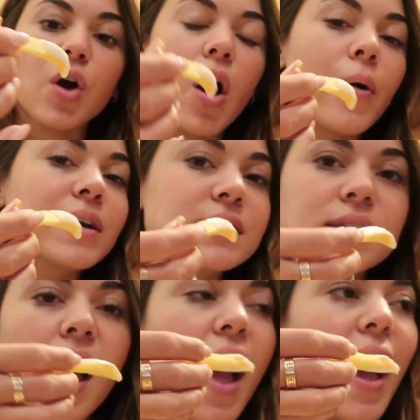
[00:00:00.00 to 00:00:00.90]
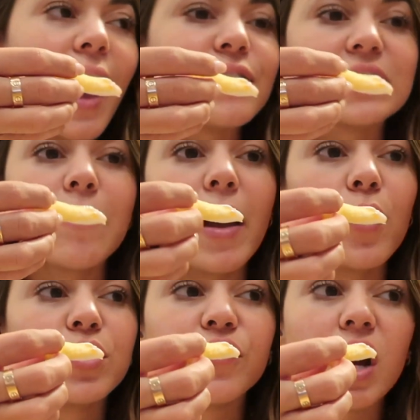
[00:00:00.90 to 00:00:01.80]
You always have to get
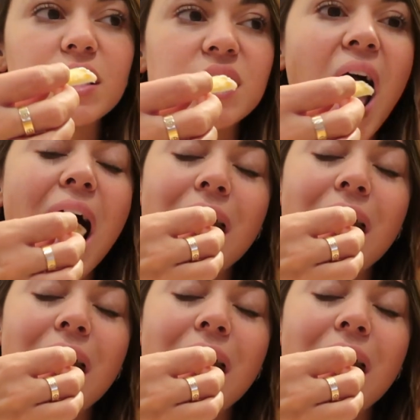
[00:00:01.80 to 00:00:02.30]
mayo with the fries.